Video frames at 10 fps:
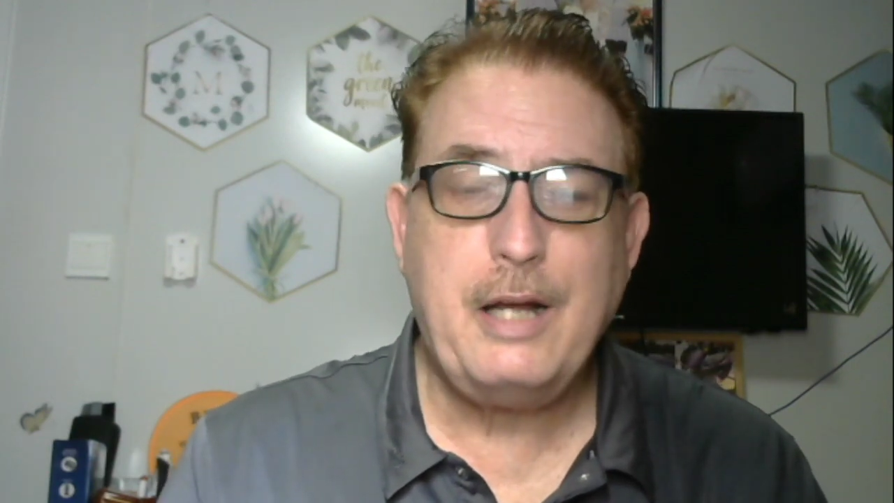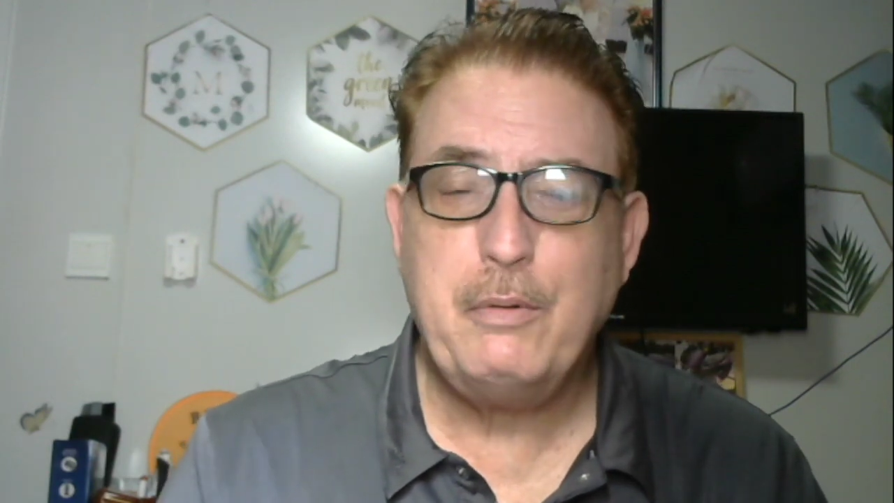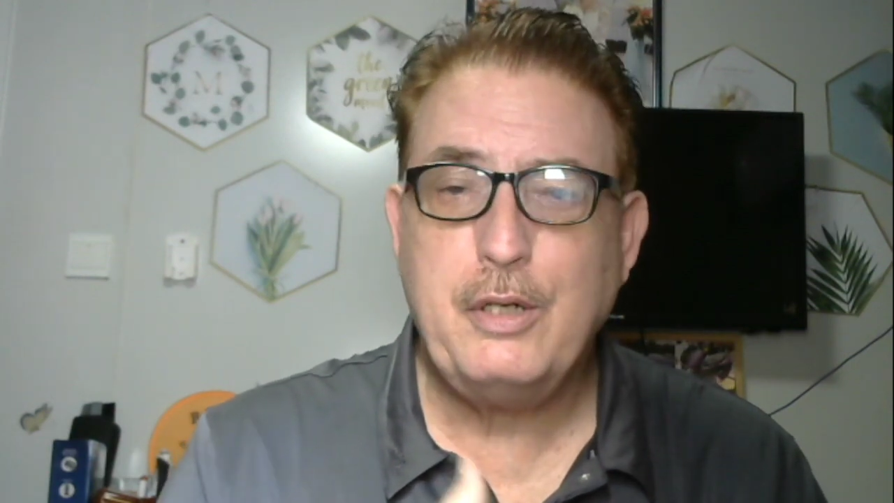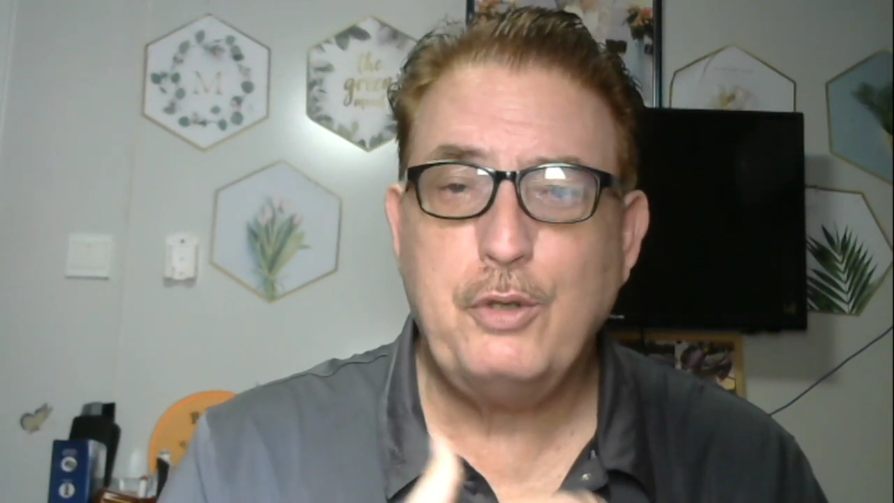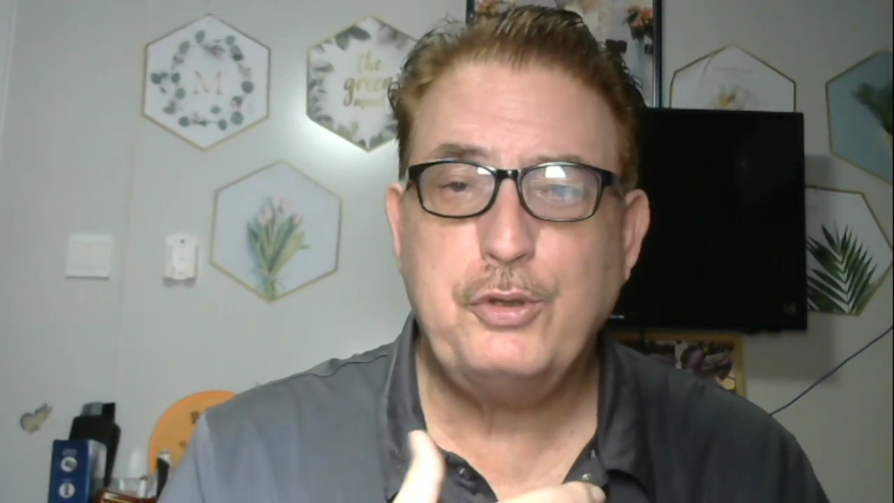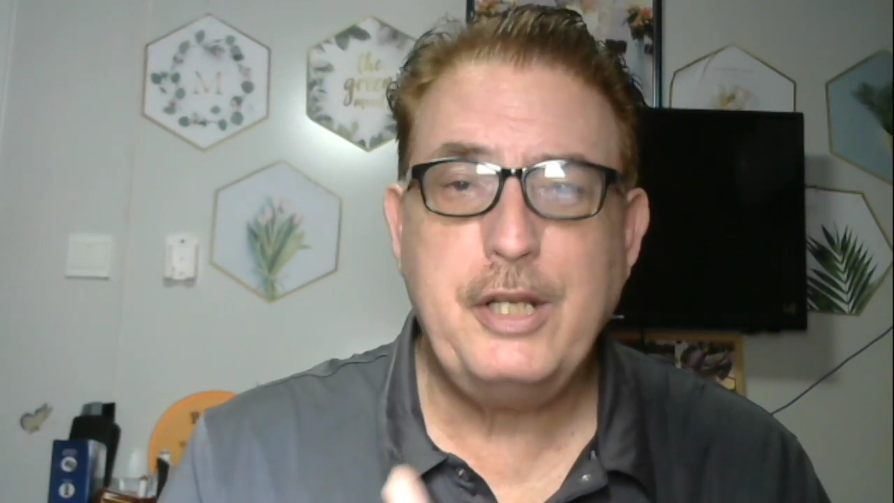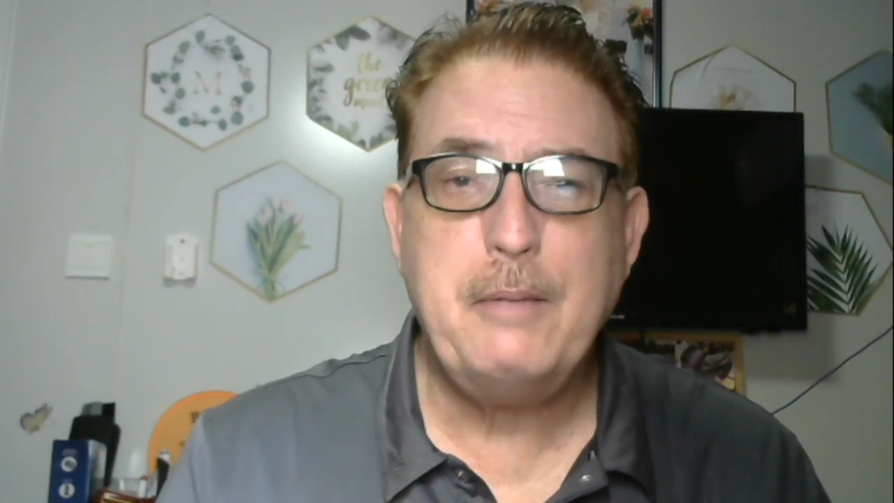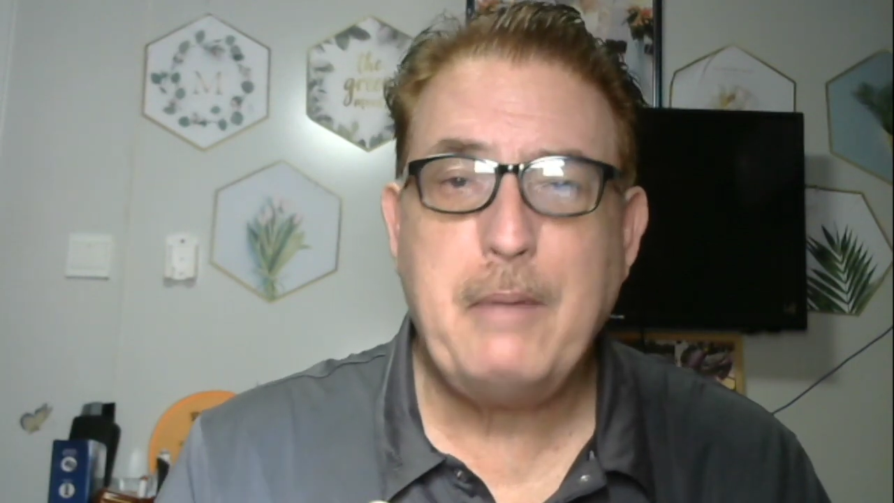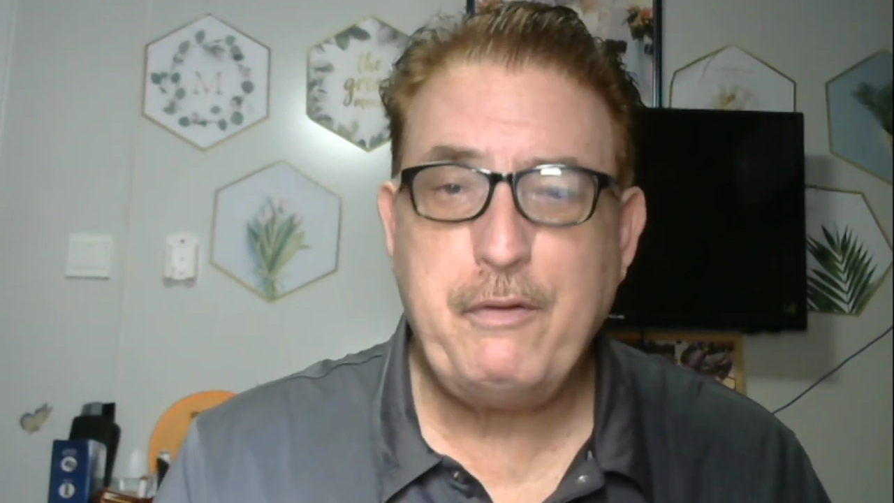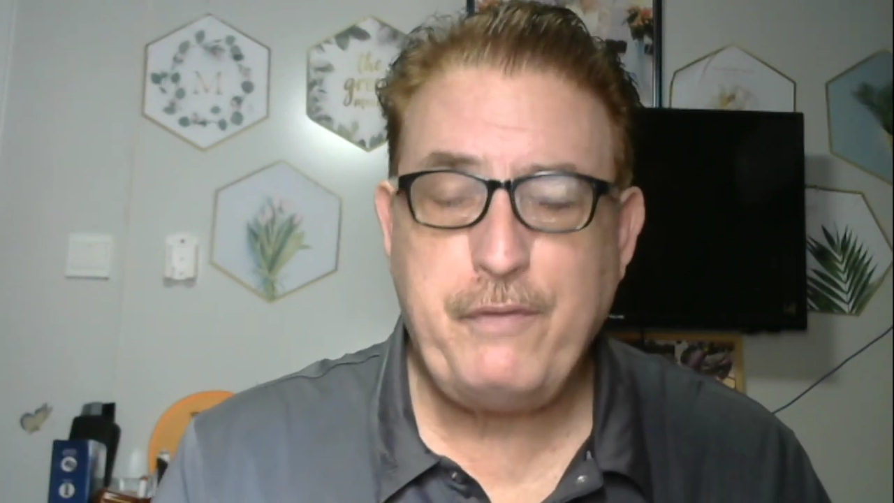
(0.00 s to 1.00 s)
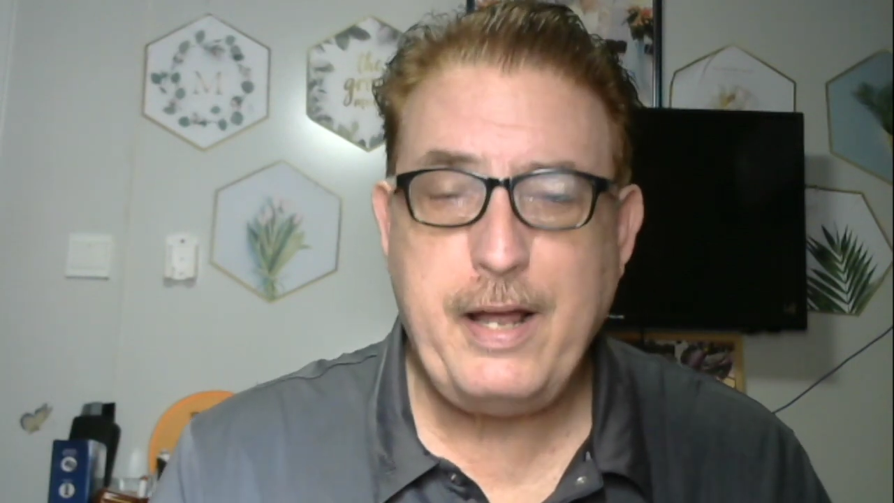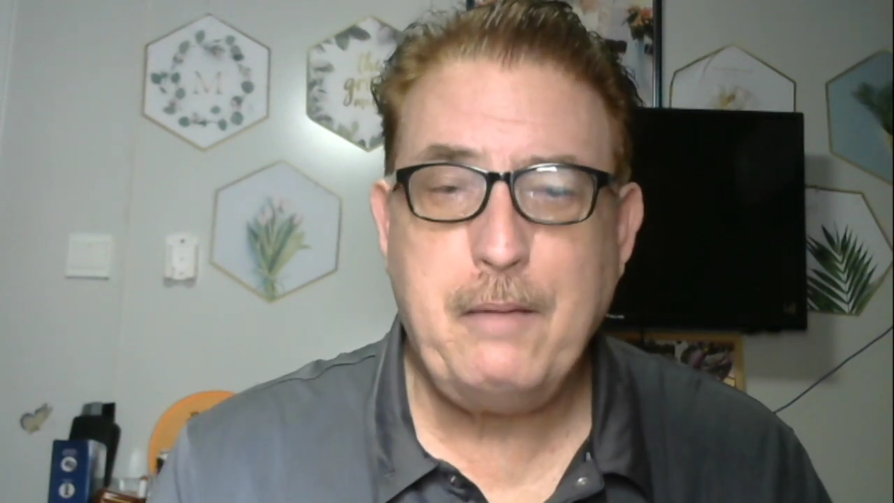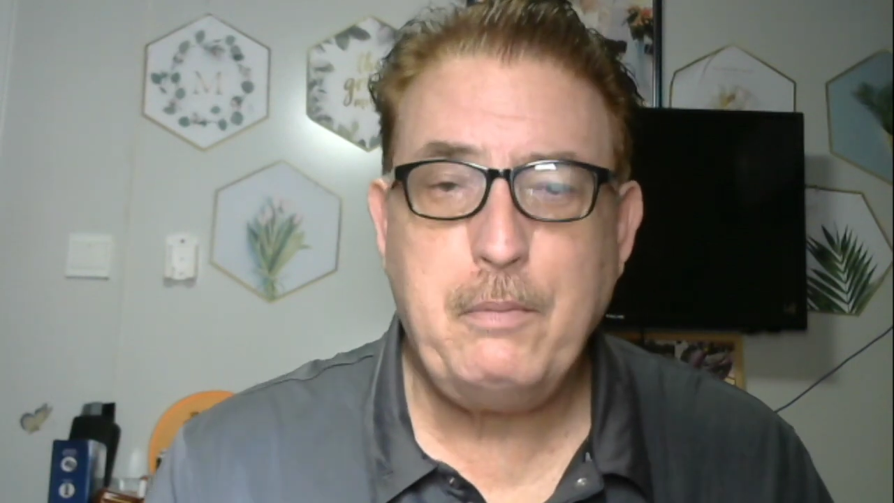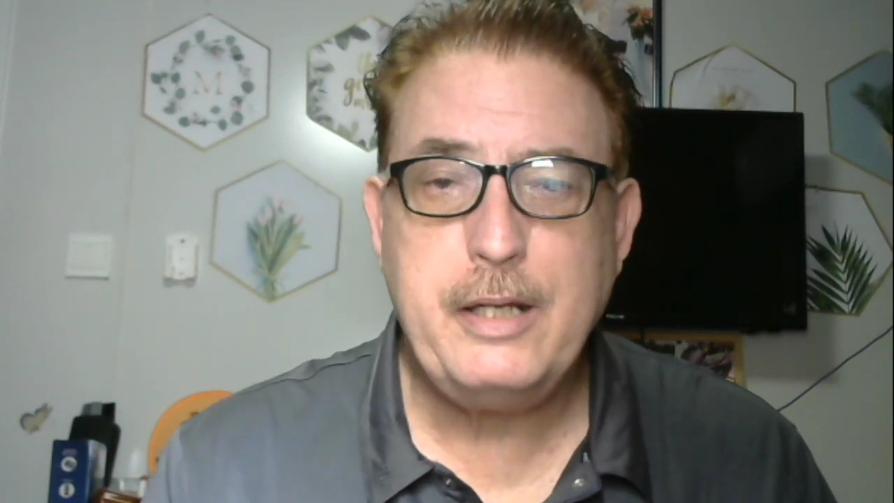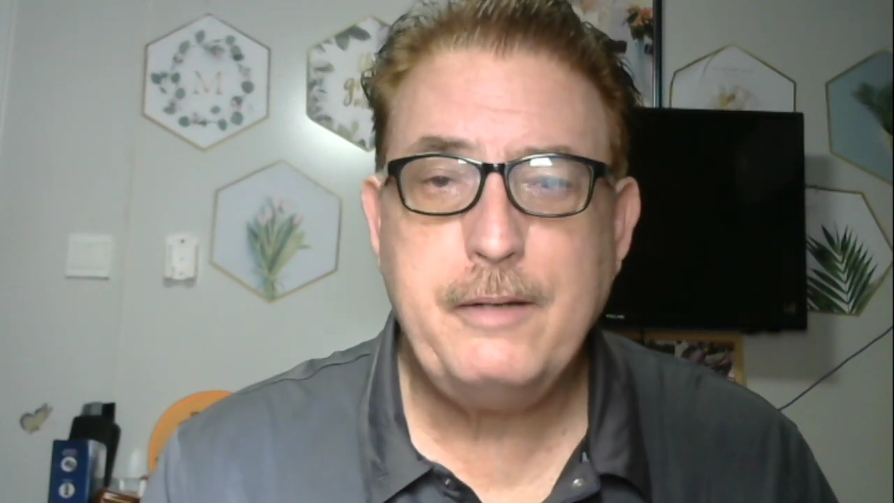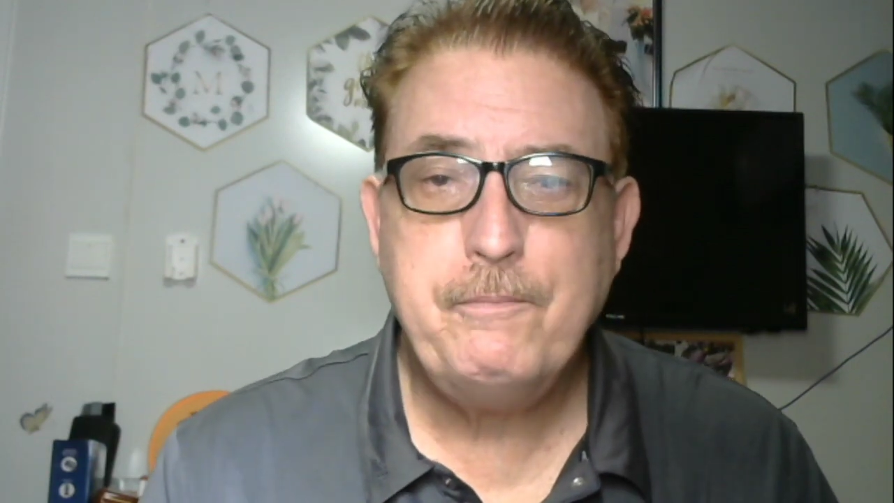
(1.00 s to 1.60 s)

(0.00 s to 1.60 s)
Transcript: I would go see my family.